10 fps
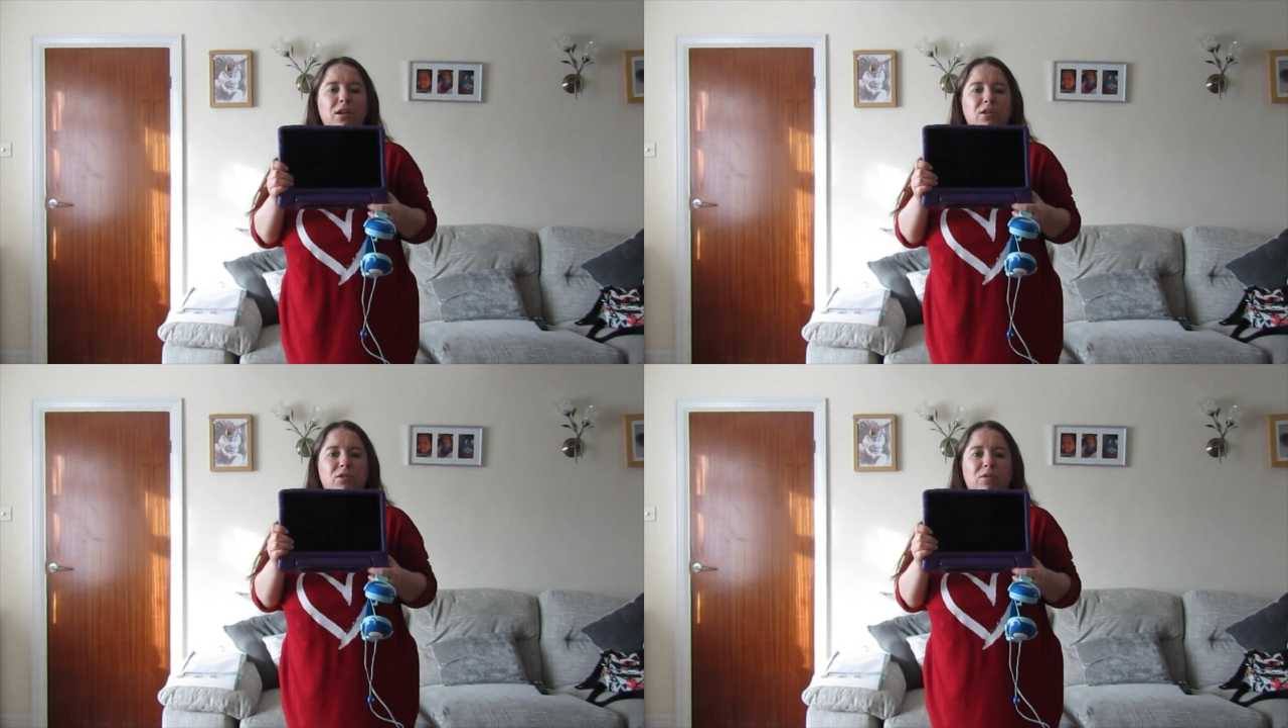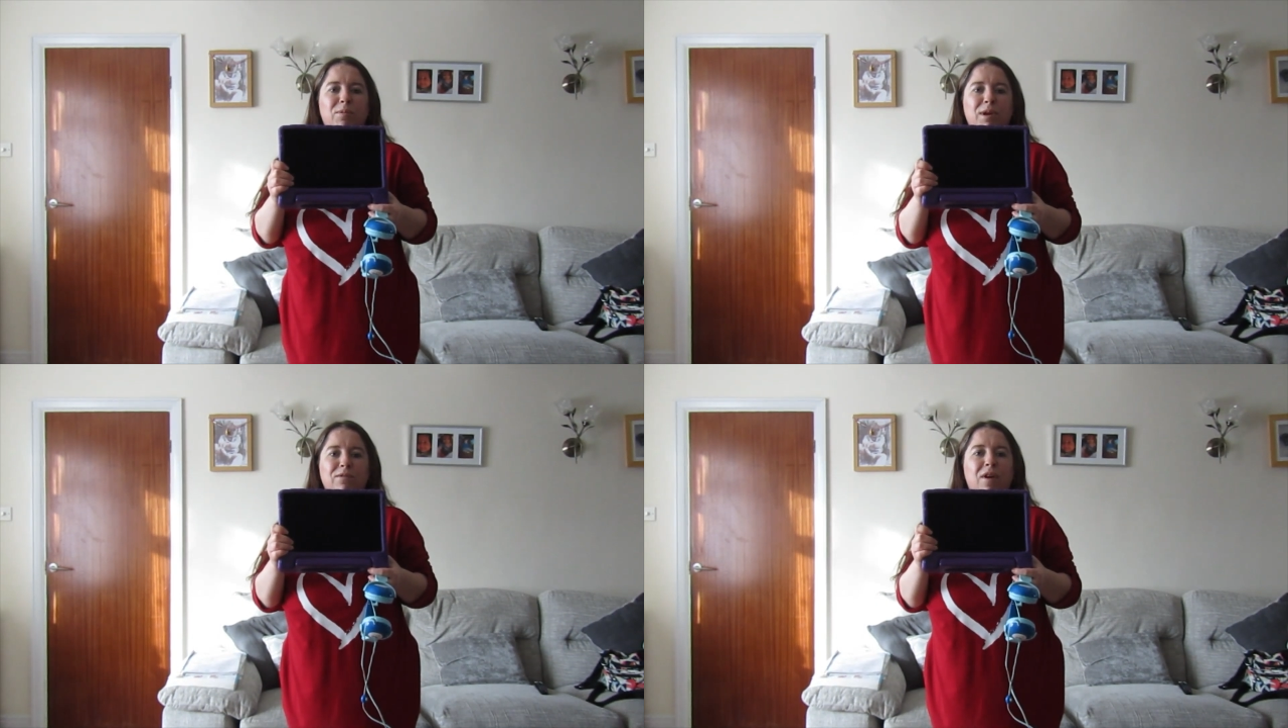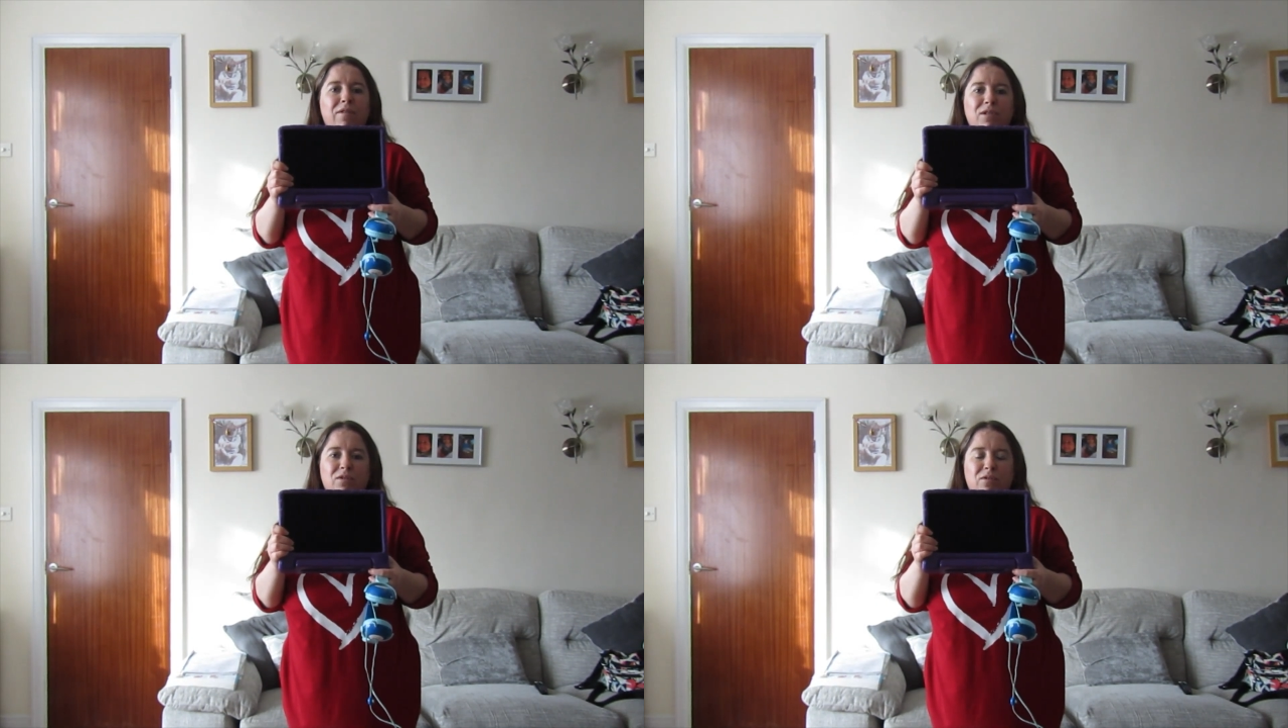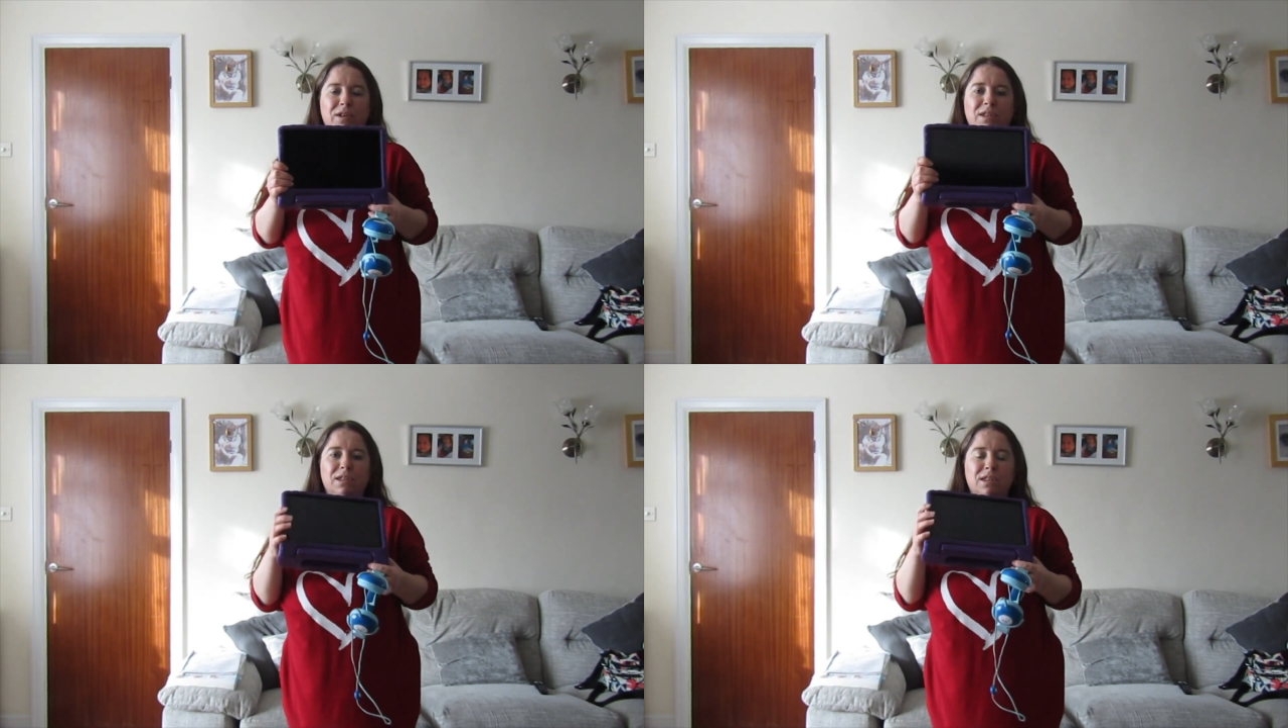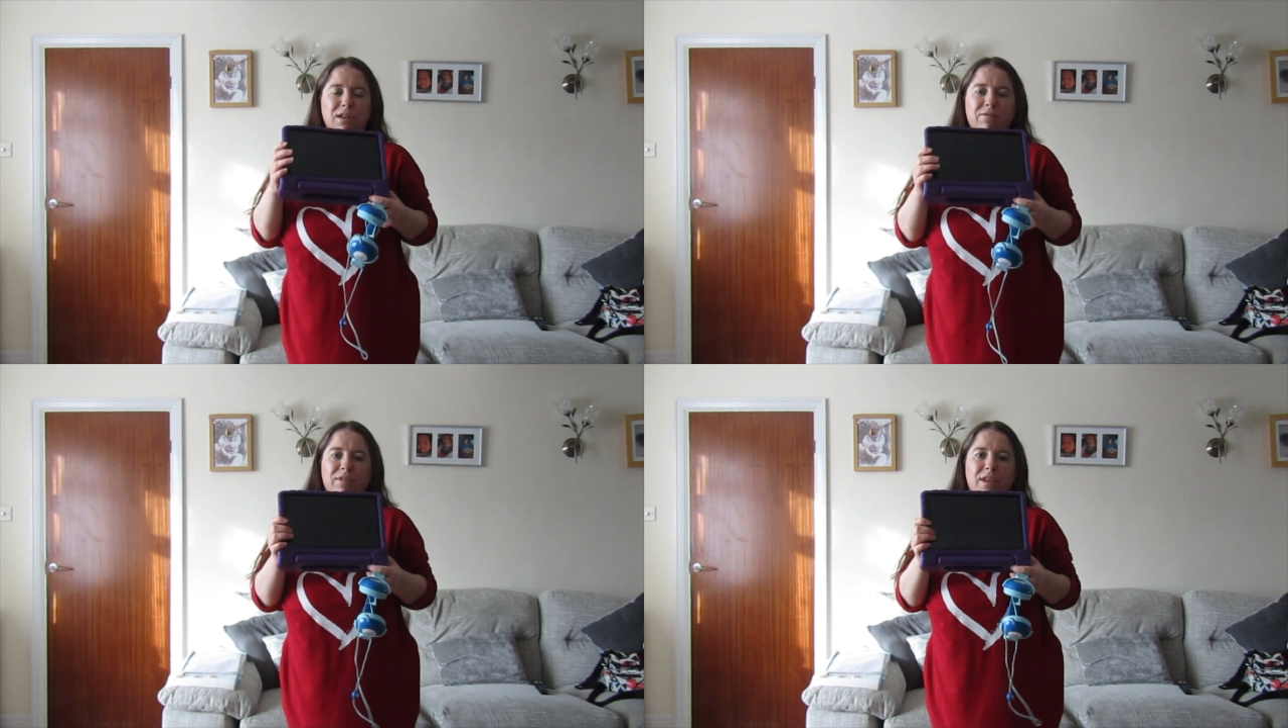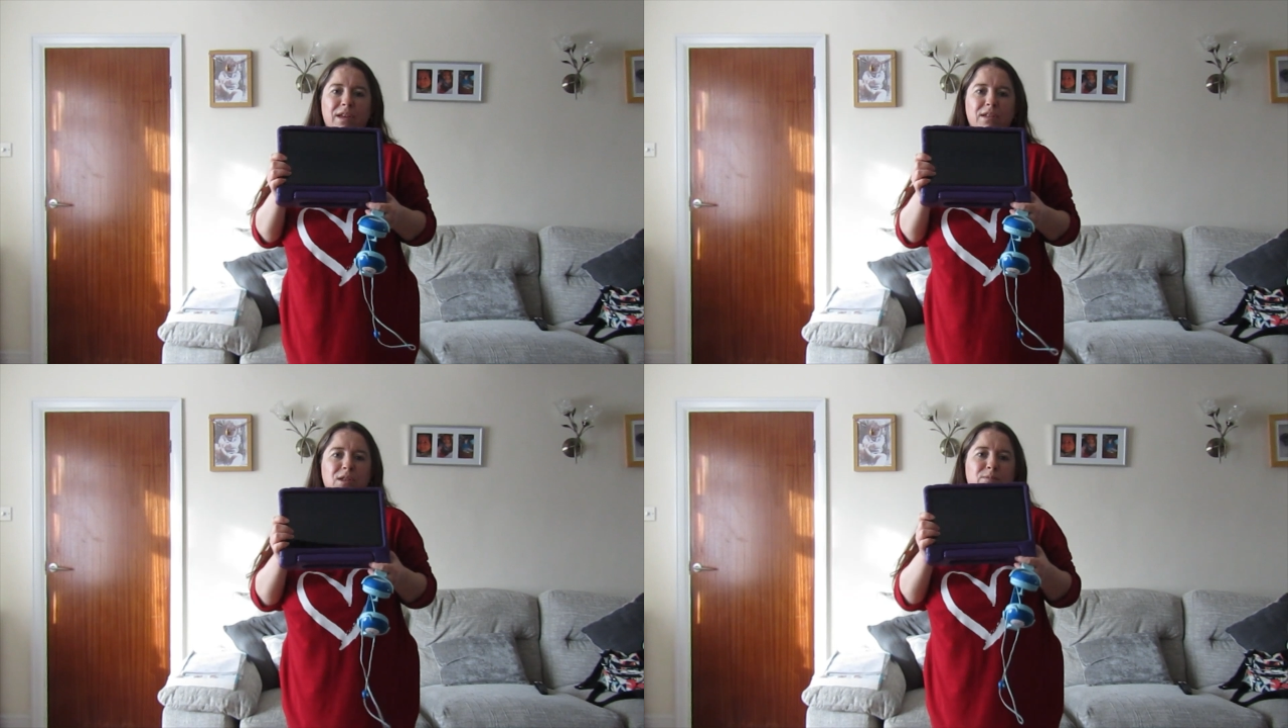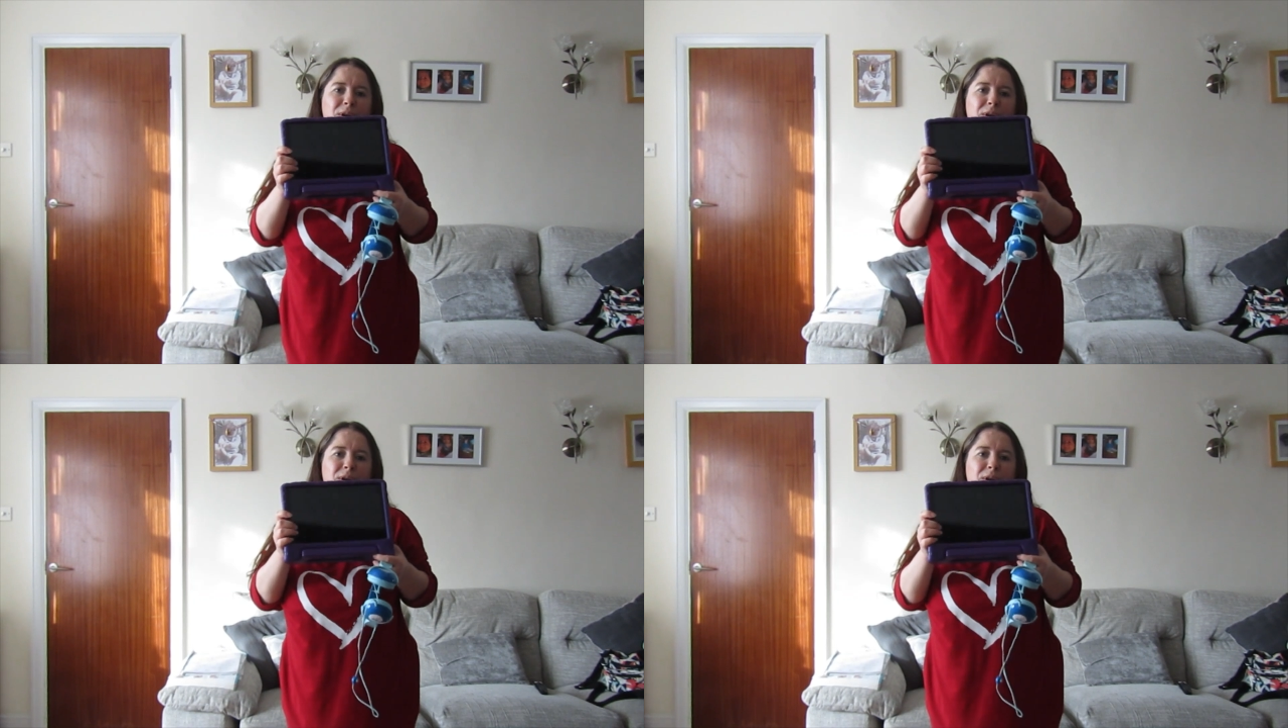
sure he plays with other toys and does other things.